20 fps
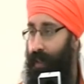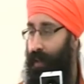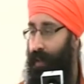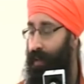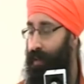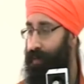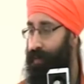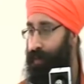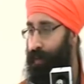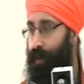
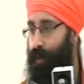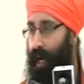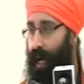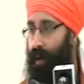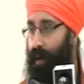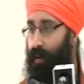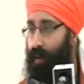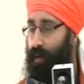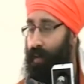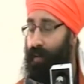Those four
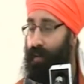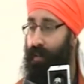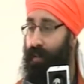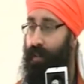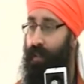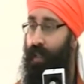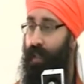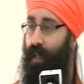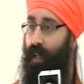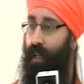
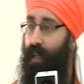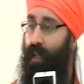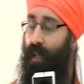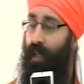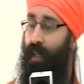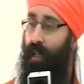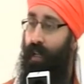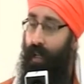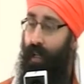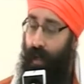arrows
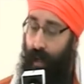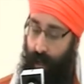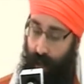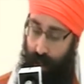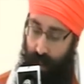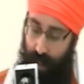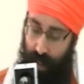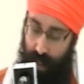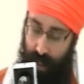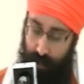
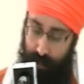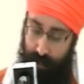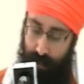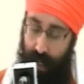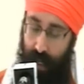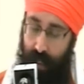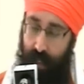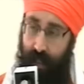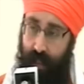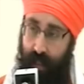are our
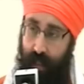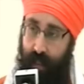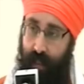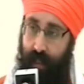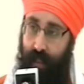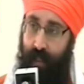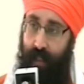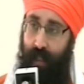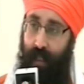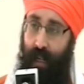man,
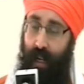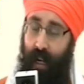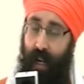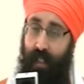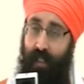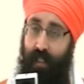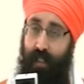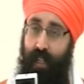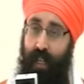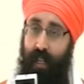
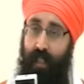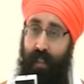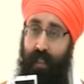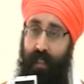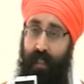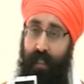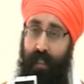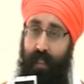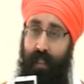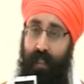our chit,
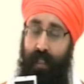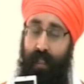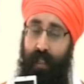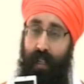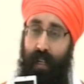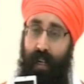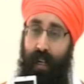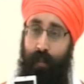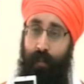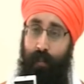
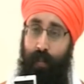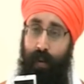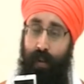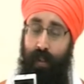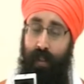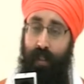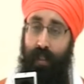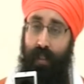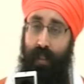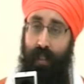our
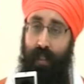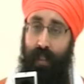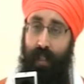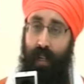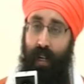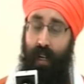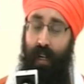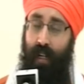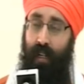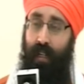bud,
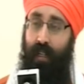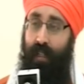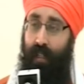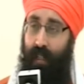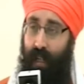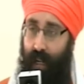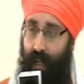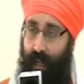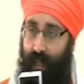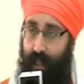
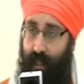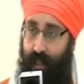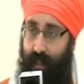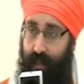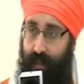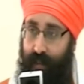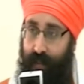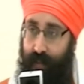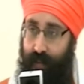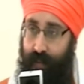ahankar.
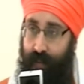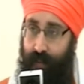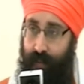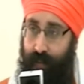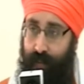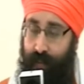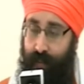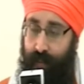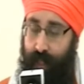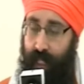
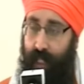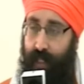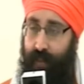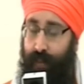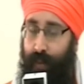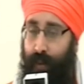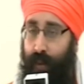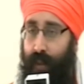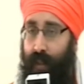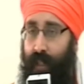These
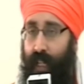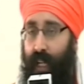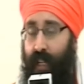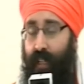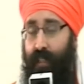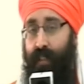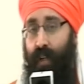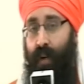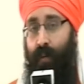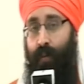four
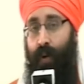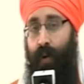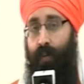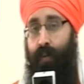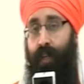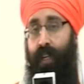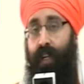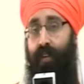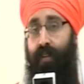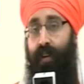things are what
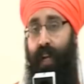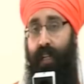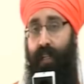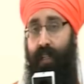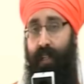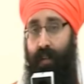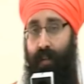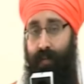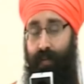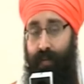we are
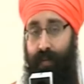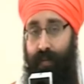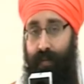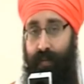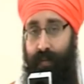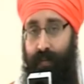created of.